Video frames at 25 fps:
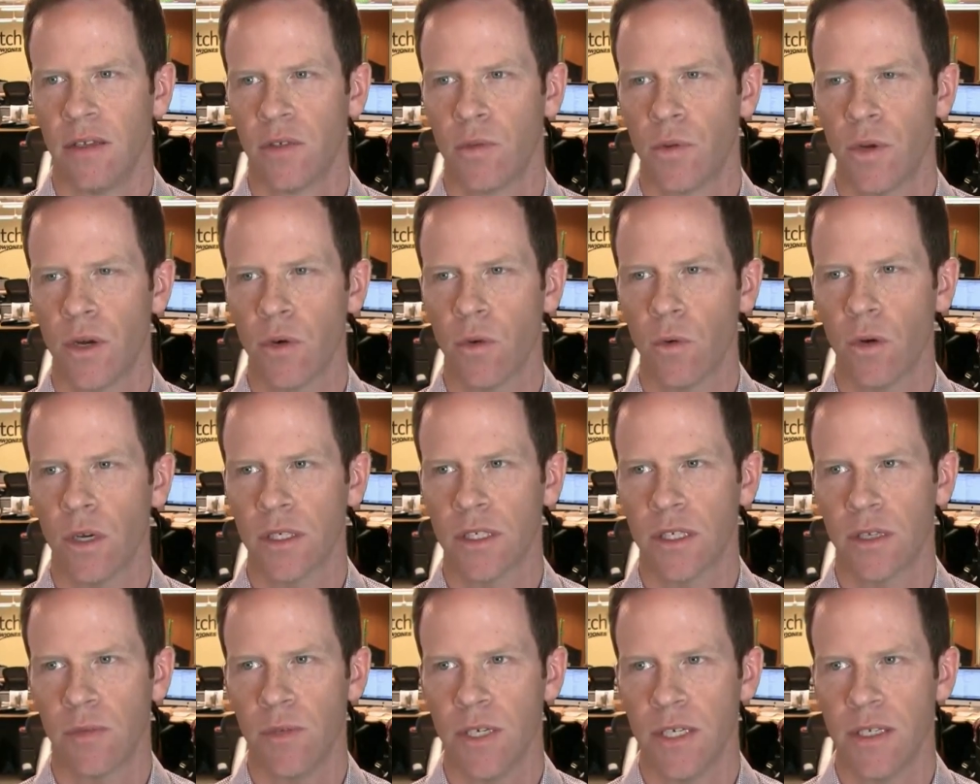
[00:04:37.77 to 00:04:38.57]
Twitter
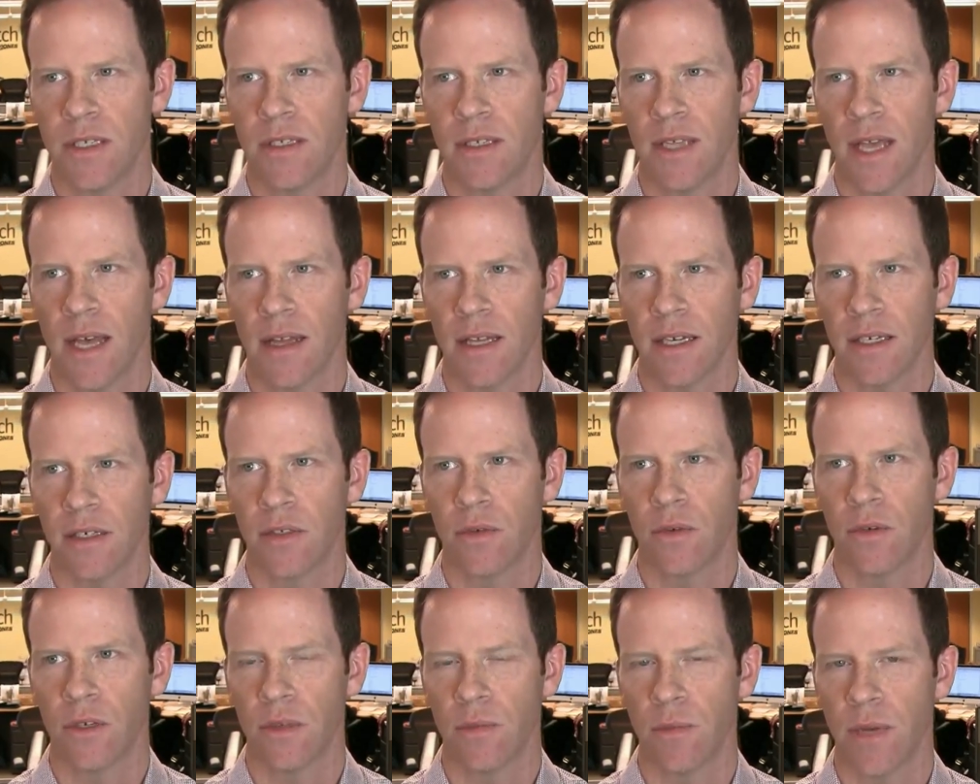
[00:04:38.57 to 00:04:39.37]
wants to be selling
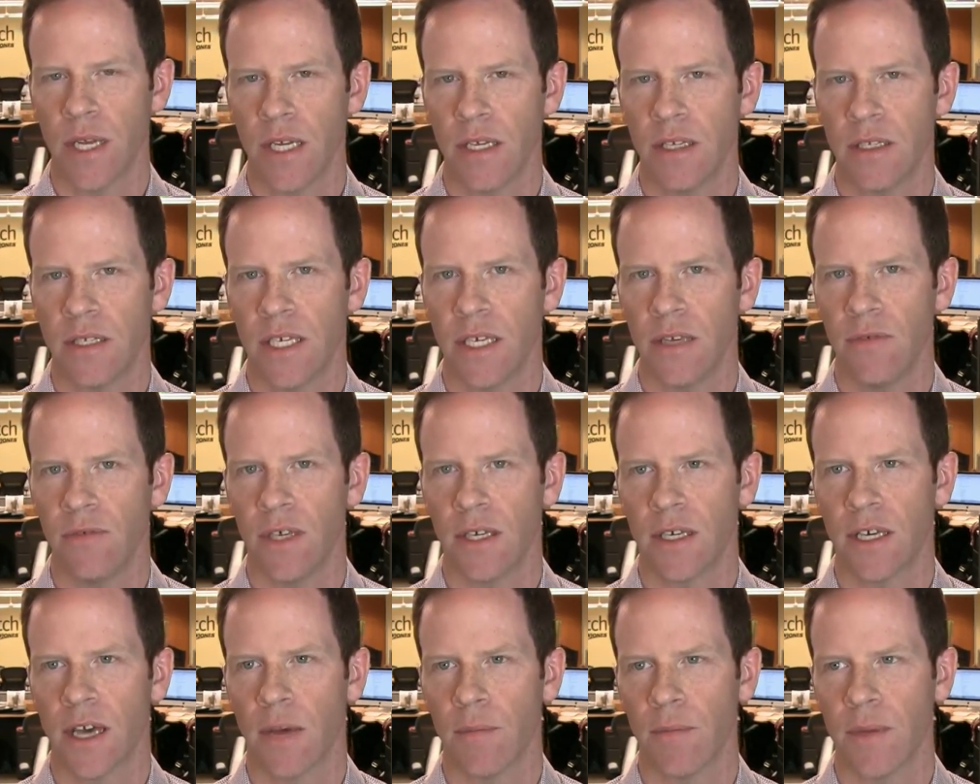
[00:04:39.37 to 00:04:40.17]
to as many
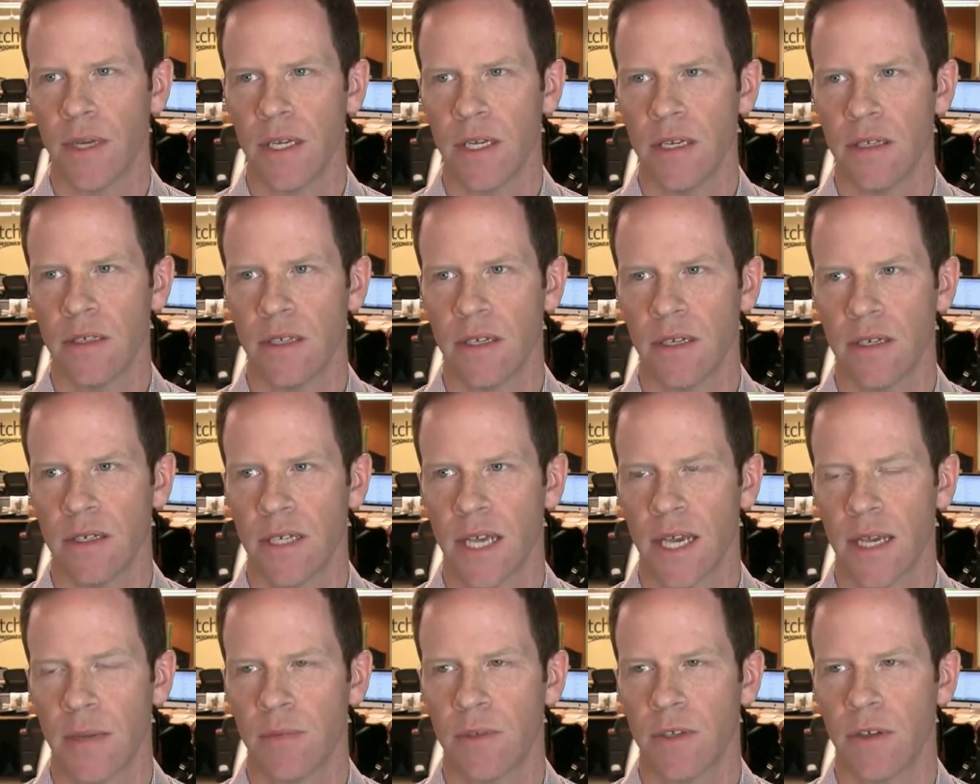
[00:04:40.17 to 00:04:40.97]
TV companies and
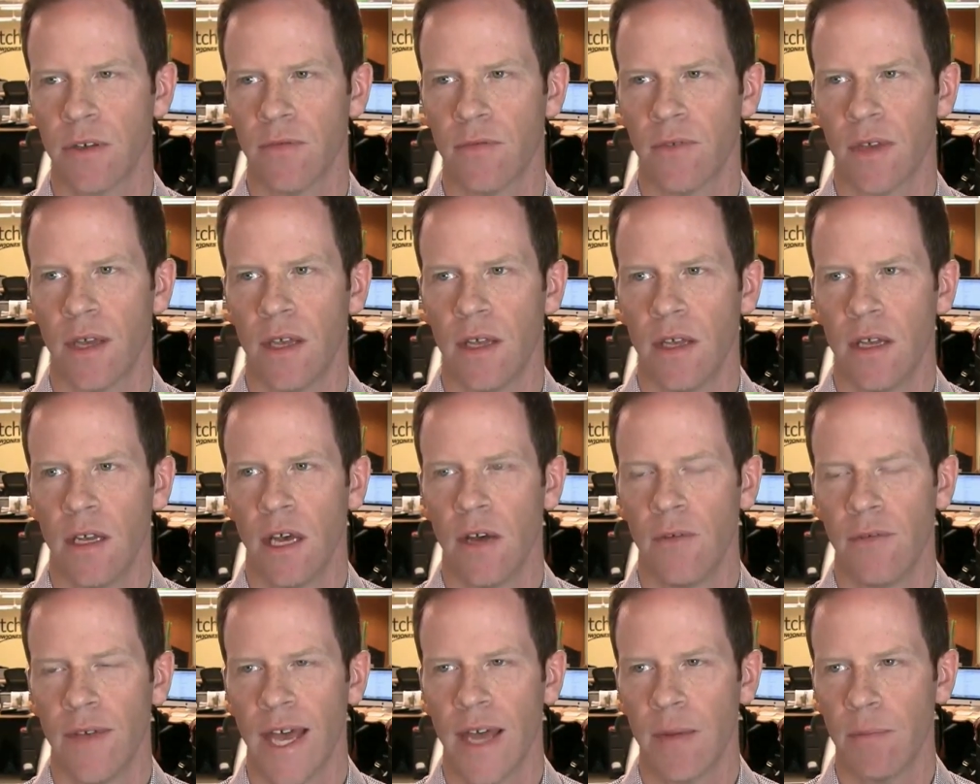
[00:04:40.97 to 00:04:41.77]
types of,
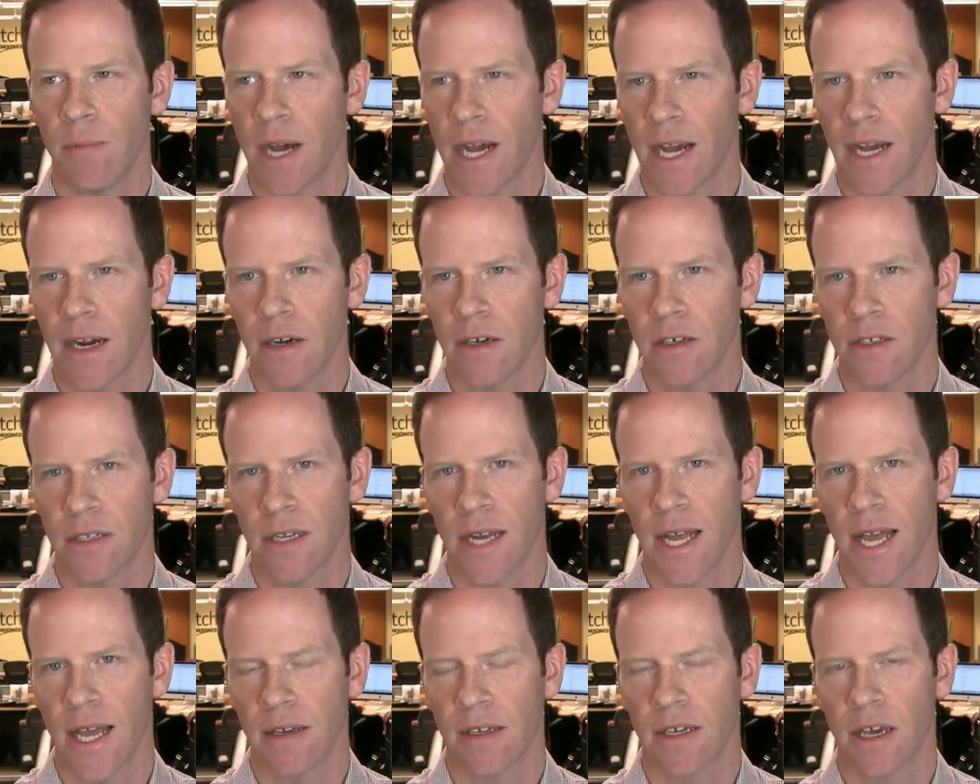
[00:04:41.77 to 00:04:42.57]
of ad buyers
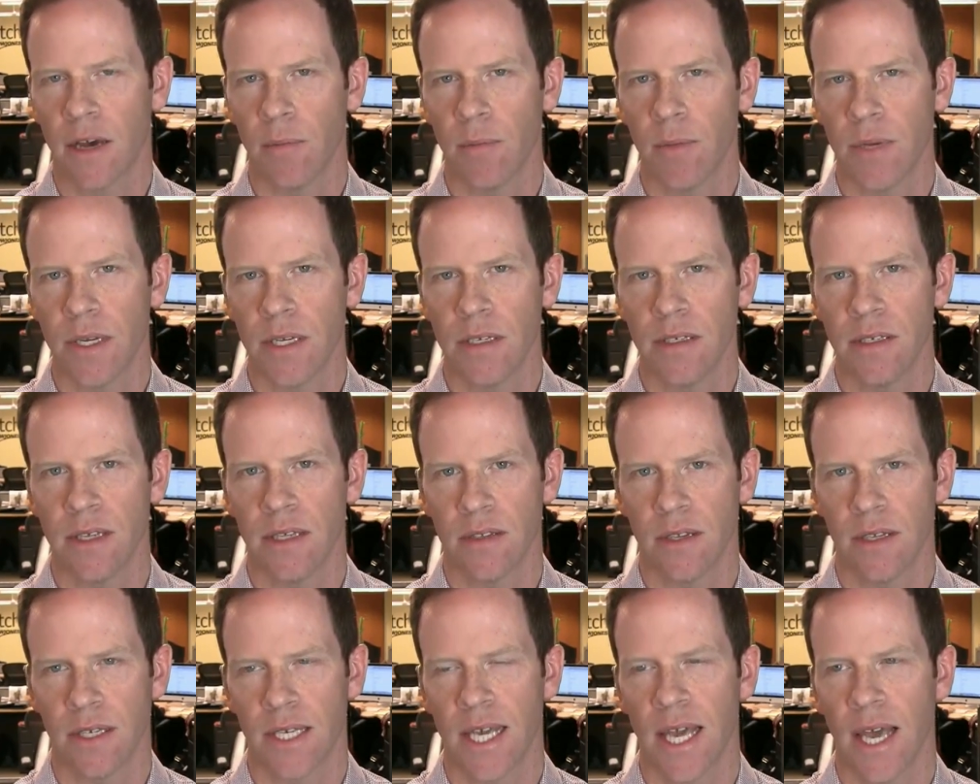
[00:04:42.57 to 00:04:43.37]
and ad companies
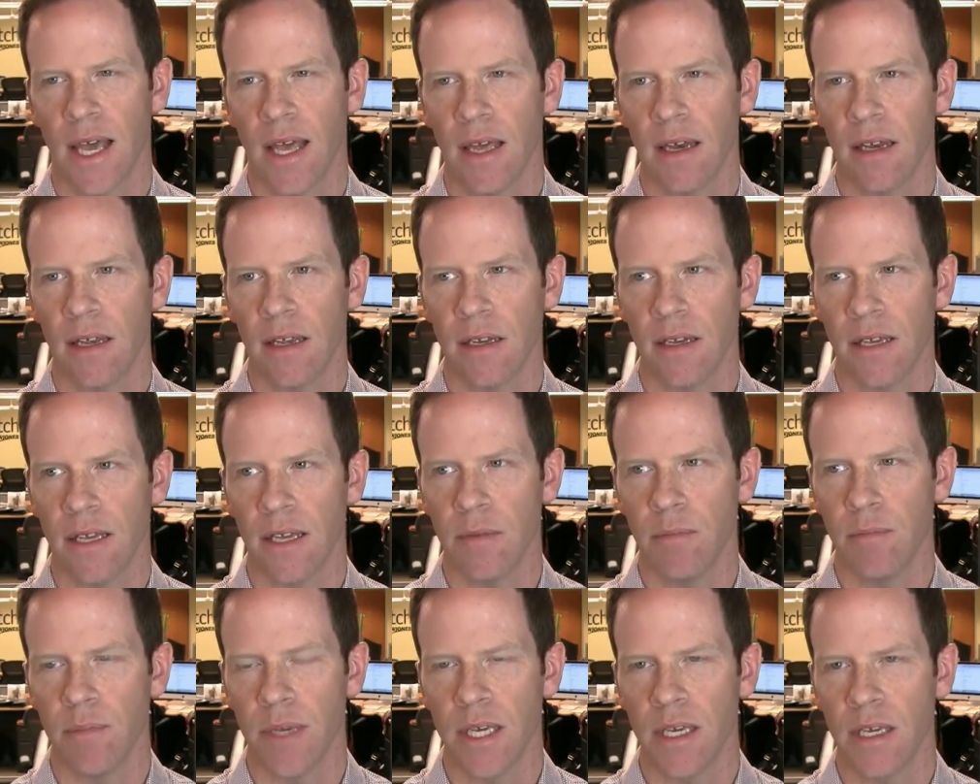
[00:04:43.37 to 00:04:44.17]
as it can, and,
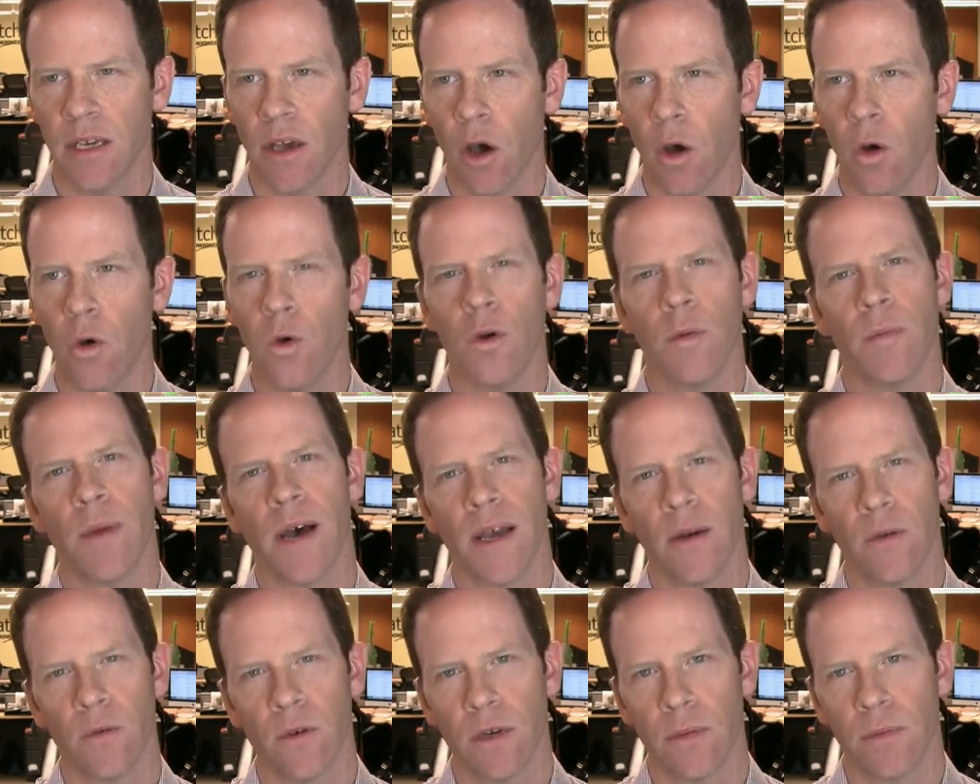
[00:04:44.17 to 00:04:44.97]
and being owned
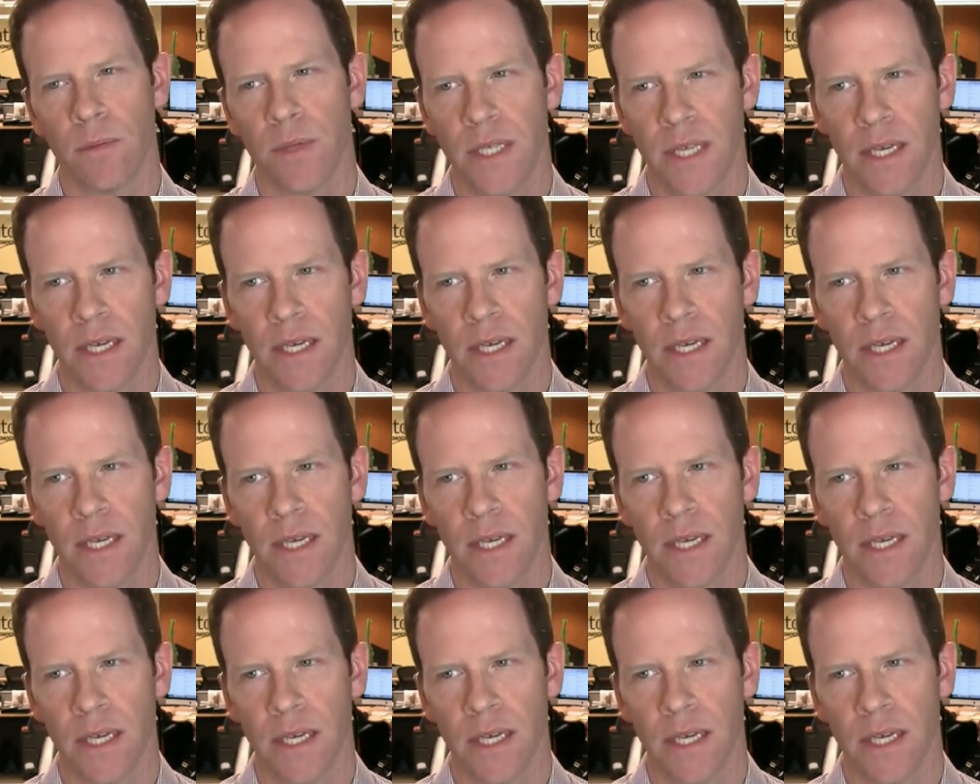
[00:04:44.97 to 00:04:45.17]
by one